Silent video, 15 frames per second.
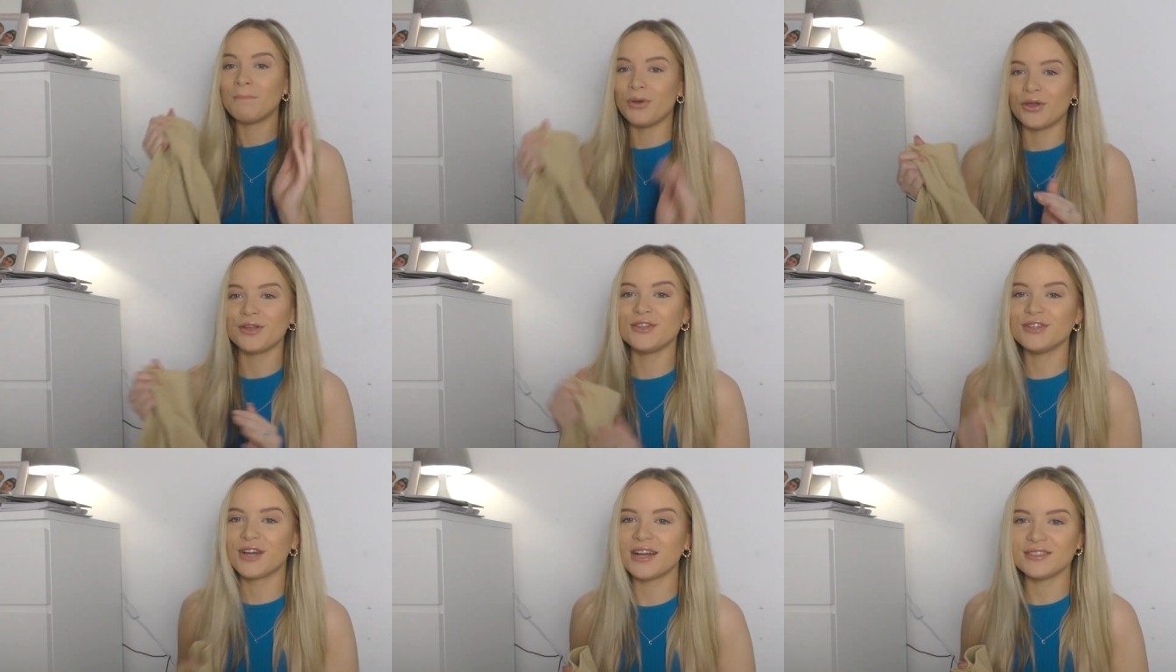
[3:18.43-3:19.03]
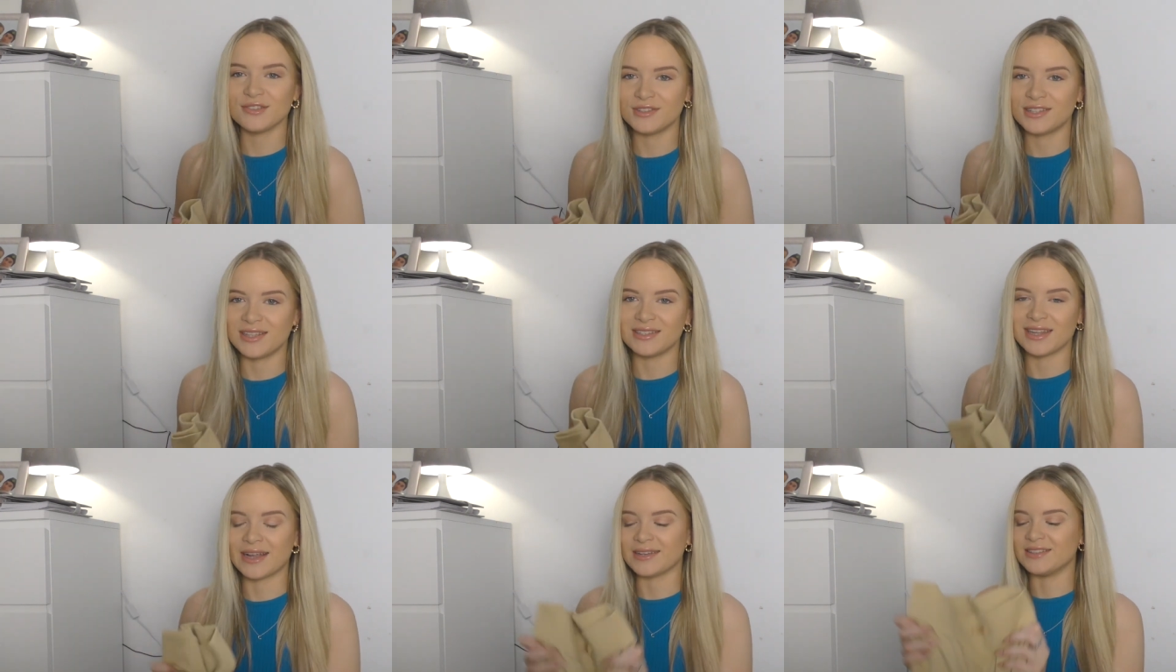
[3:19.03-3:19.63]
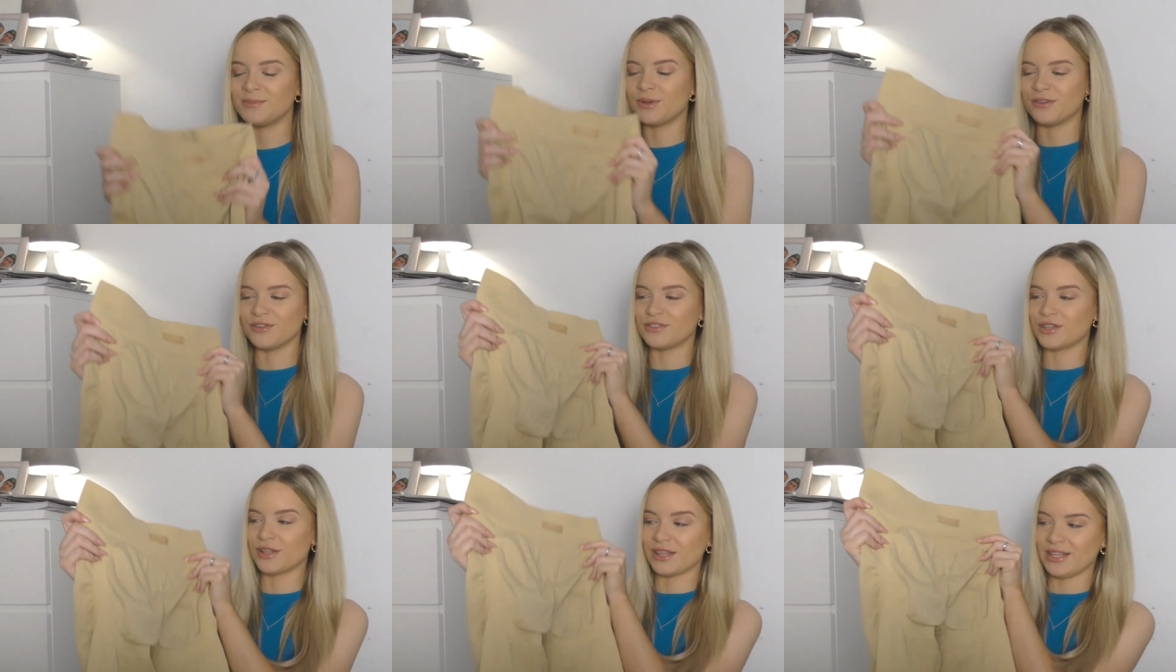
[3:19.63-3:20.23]
putting you guys onto these leggings
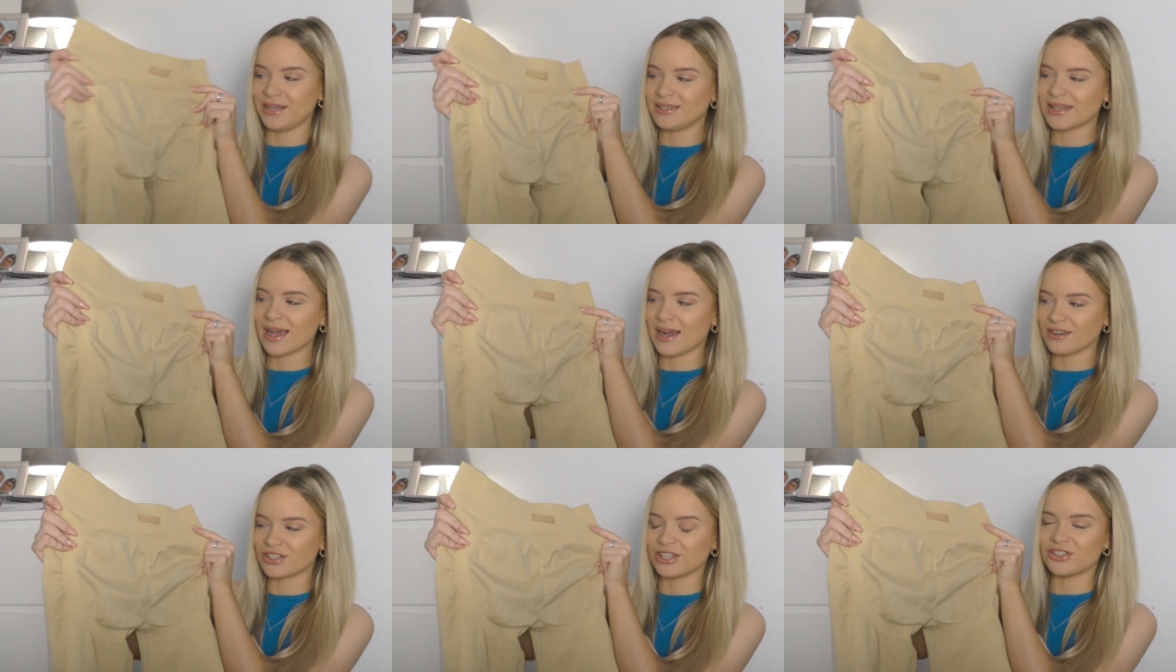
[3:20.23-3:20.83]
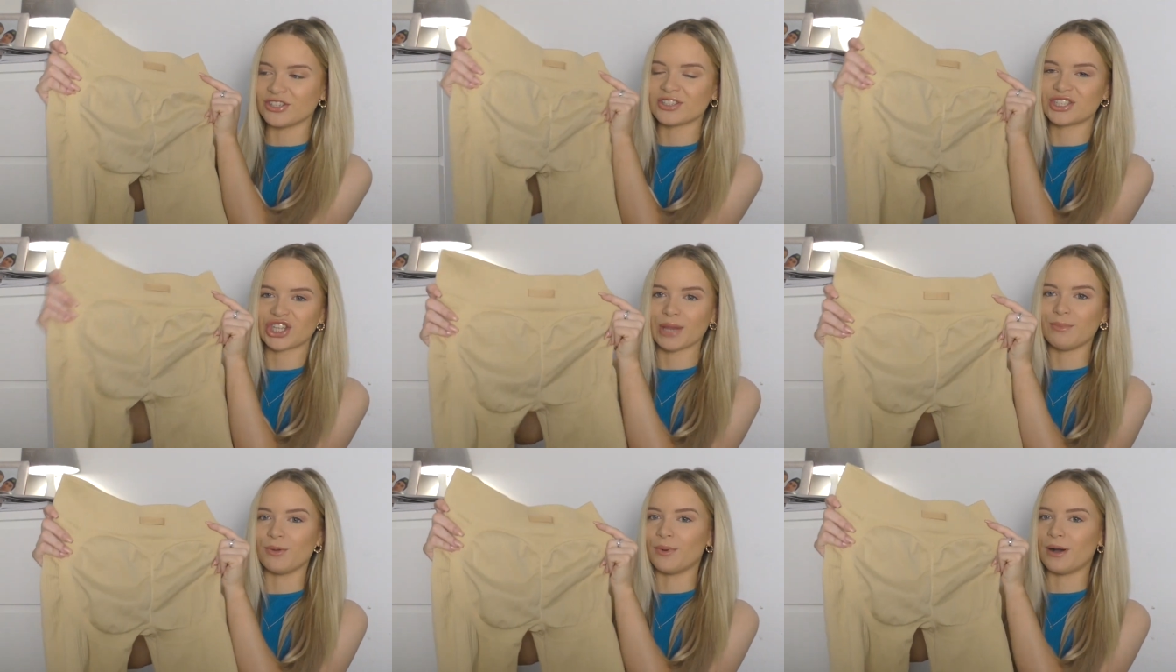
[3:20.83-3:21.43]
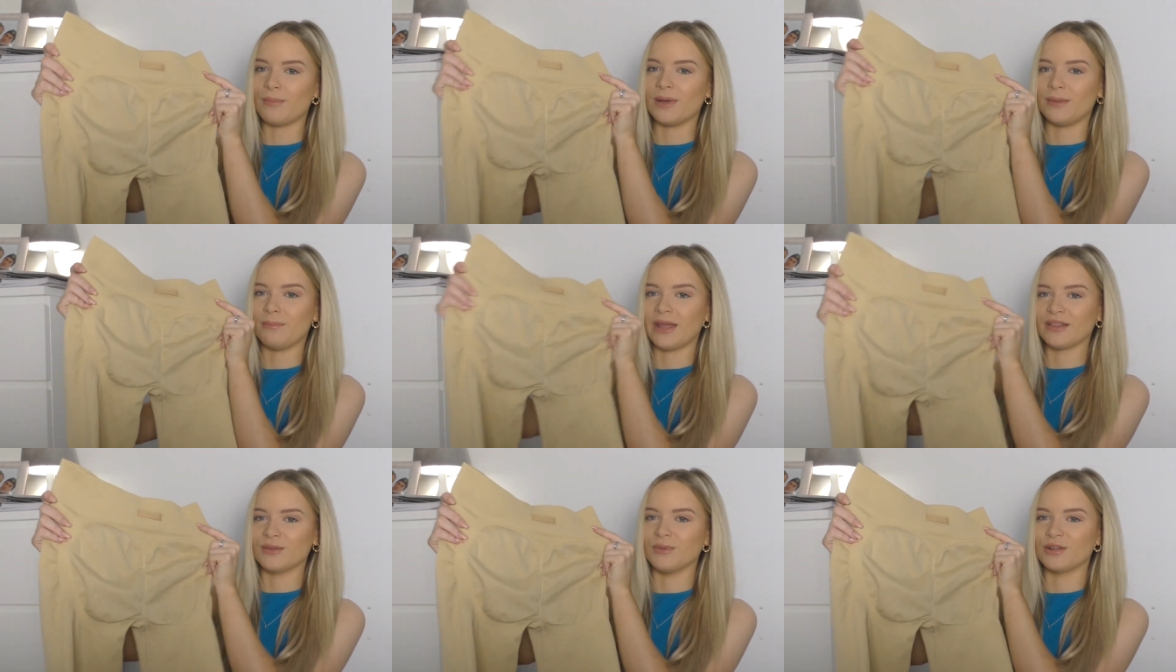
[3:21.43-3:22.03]
because these actually just shape your bum and
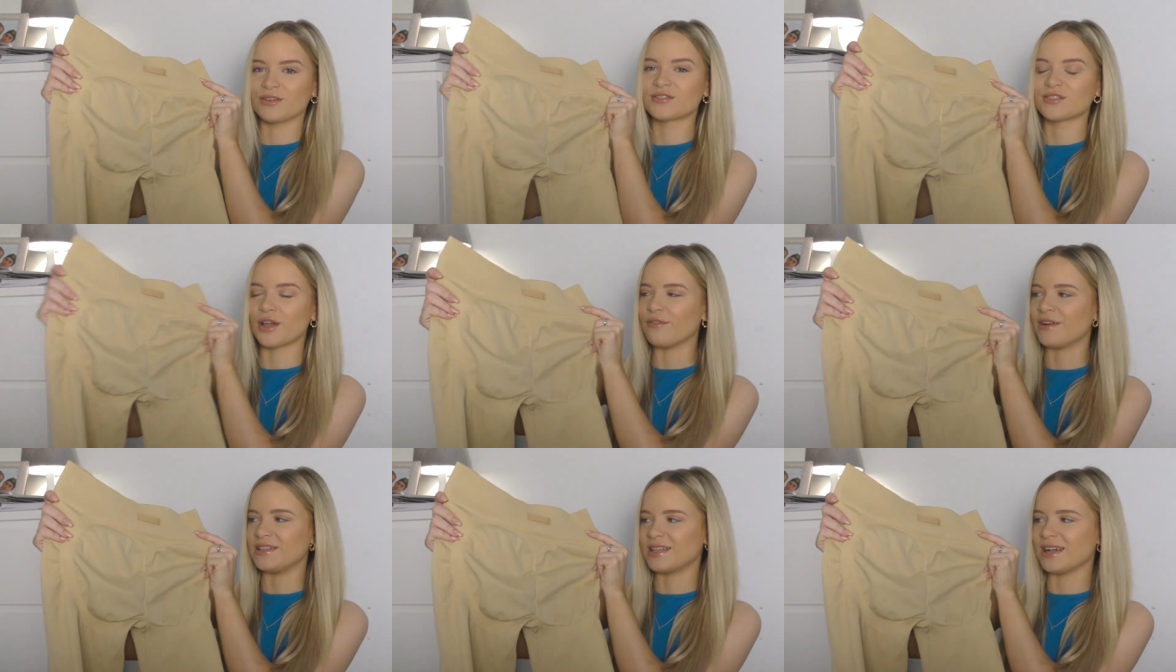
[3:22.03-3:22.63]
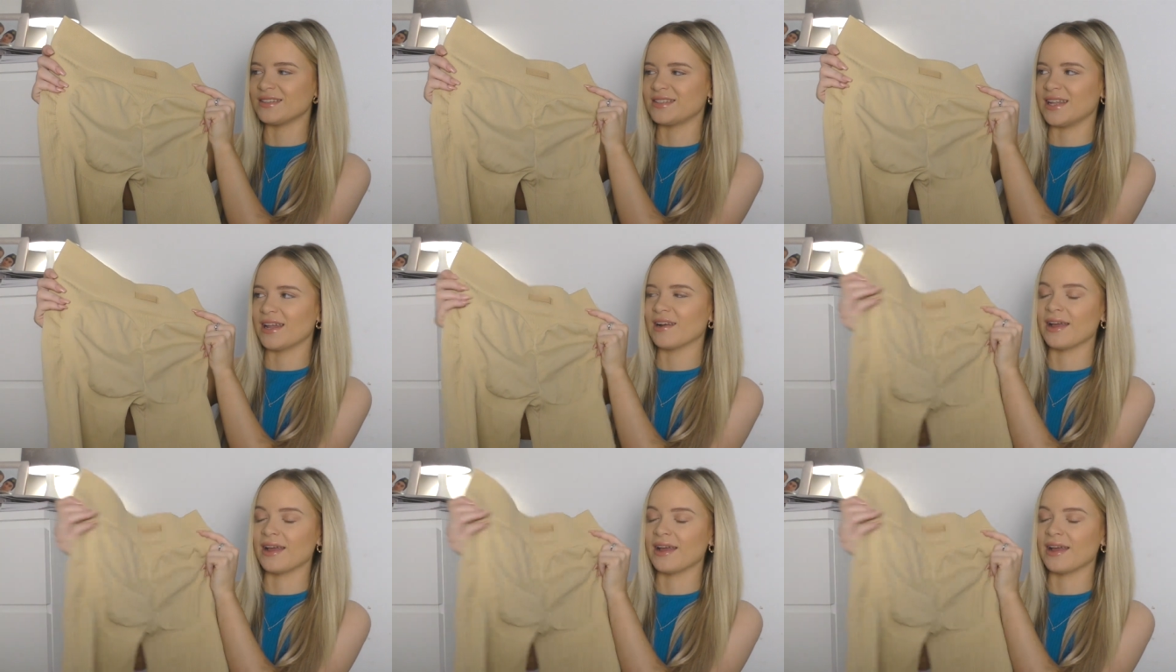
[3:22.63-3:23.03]
make them look so fantastic.